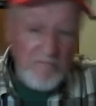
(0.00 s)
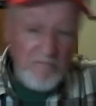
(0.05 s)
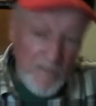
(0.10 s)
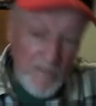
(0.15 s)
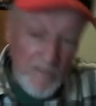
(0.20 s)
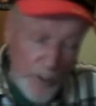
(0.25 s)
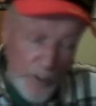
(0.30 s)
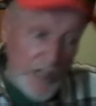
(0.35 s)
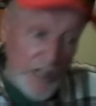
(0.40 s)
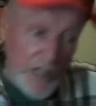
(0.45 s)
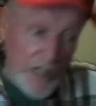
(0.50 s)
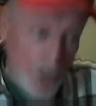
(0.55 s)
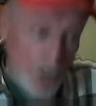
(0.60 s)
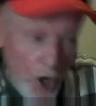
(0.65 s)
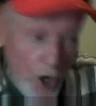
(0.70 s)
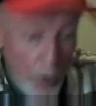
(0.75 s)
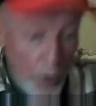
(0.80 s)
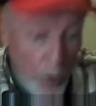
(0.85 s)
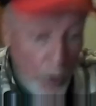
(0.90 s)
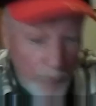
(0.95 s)
We're getting the
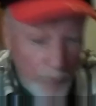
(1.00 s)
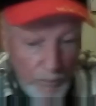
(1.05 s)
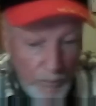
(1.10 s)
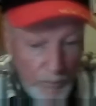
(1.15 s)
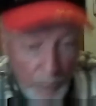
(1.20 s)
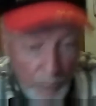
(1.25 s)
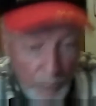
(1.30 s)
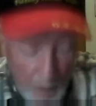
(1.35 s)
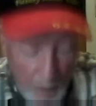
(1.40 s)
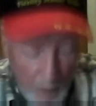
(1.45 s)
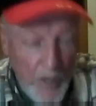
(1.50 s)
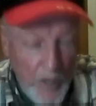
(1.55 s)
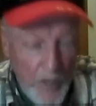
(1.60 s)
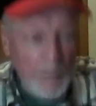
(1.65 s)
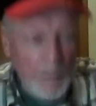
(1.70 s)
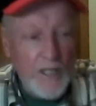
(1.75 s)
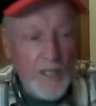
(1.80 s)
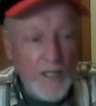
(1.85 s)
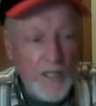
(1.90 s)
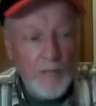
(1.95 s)
hole. We're
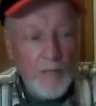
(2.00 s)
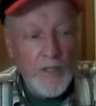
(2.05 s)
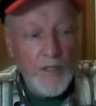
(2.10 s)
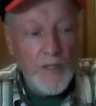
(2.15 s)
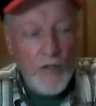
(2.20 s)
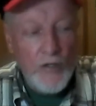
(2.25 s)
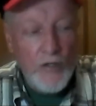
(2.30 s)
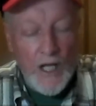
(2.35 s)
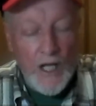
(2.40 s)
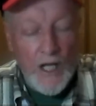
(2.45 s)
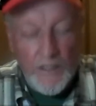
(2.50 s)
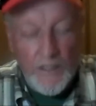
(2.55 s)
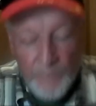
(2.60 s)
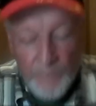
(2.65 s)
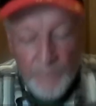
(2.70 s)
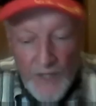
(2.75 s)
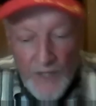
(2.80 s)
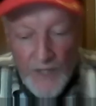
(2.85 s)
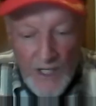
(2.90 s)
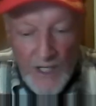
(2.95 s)
probably going to be okay.
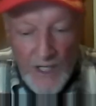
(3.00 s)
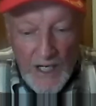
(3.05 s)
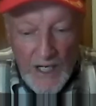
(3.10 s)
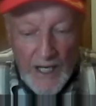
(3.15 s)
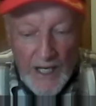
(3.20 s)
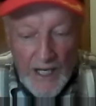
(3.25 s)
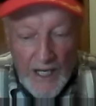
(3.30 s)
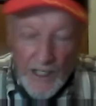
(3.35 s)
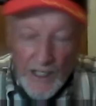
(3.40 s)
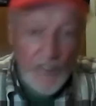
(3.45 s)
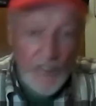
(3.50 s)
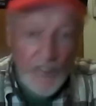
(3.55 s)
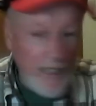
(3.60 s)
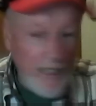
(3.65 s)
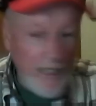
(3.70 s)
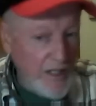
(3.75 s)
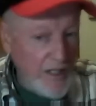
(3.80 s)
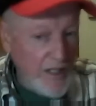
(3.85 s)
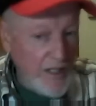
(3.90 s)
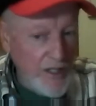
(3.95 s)
And
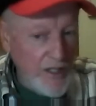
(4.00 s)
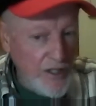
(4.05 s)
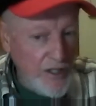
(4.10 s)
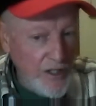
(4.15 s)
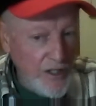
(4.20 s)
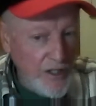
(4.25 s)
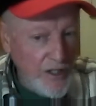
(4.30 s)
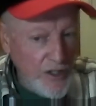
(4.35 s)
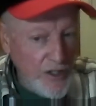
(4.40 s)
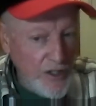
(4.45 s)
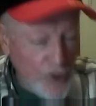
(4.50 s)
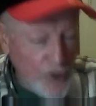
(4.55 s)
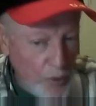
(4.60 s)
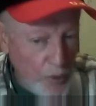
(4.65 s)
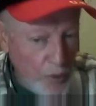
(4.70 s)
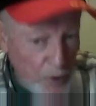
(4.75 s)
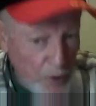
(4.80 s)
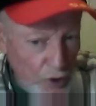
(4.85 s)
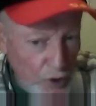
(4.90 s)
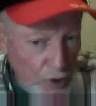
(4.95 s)
again,
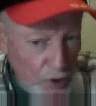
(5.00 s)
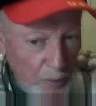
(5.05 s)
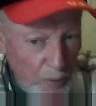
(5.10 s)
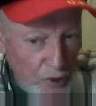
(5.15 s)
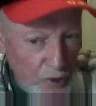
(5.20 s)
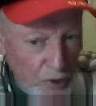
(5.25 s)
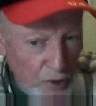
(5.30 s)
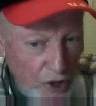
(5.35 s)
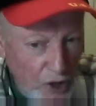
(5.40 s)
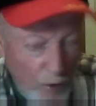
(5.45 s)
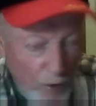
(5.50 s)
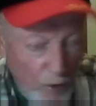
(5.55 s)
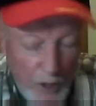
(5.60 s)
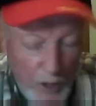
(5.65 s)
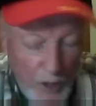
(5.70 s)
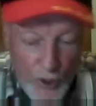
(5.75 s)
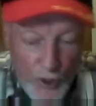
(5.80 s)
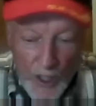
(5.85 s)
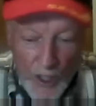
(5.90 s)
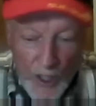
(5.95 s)
super, super slow
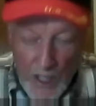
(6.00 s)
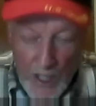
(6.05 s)
motion.